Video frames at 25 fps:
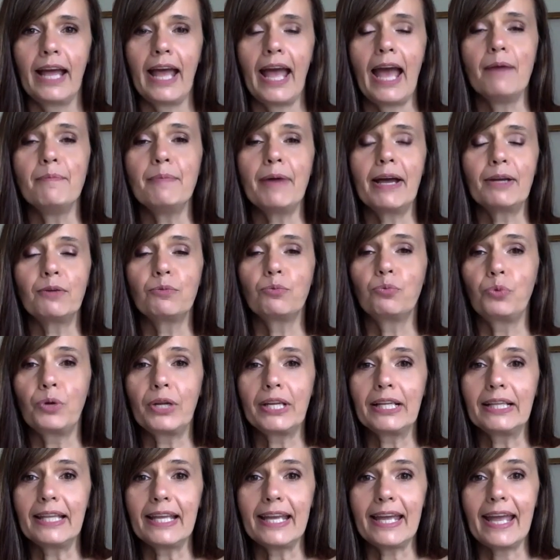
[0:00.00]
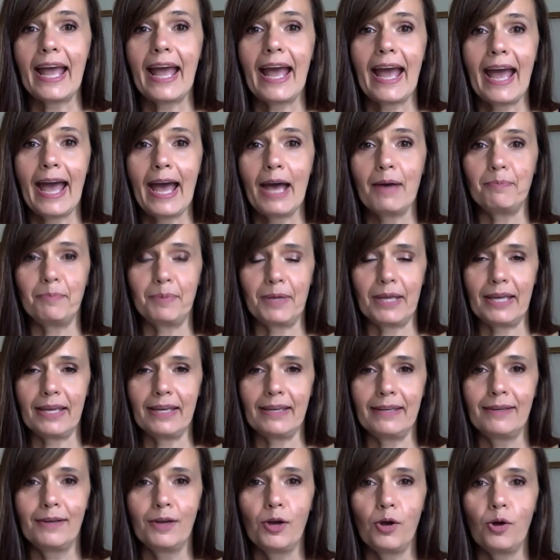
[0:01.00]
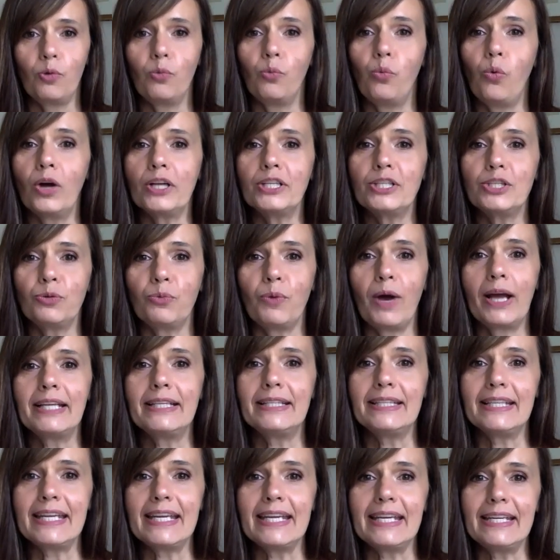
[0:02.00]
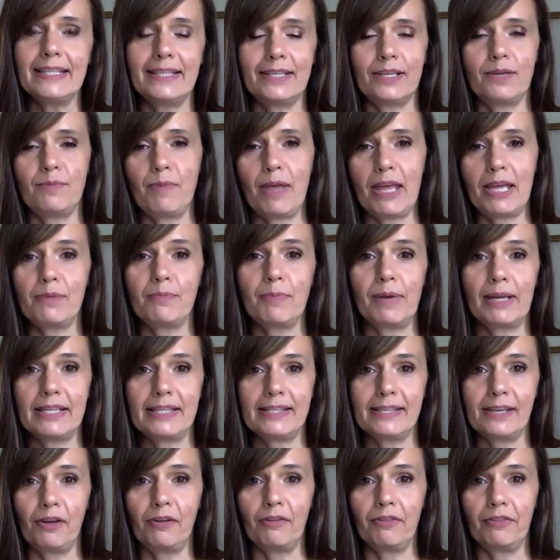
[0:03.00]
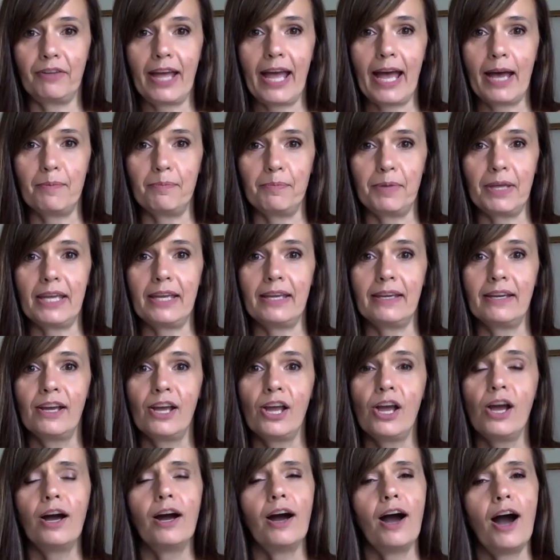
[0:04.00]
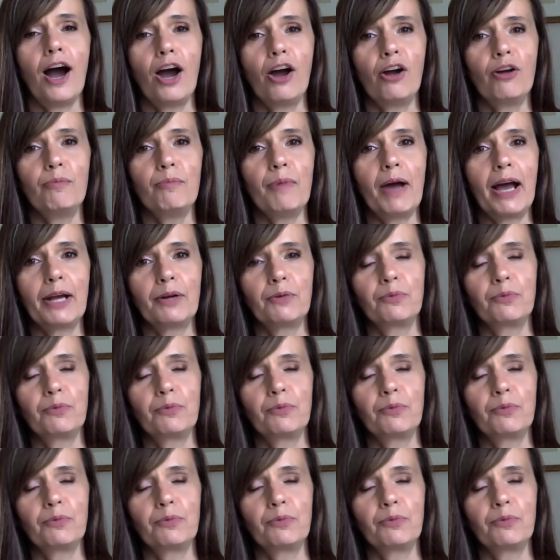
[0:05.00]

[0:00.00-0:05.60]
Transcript: Am I really happy? What do I need to make myself happy? Are my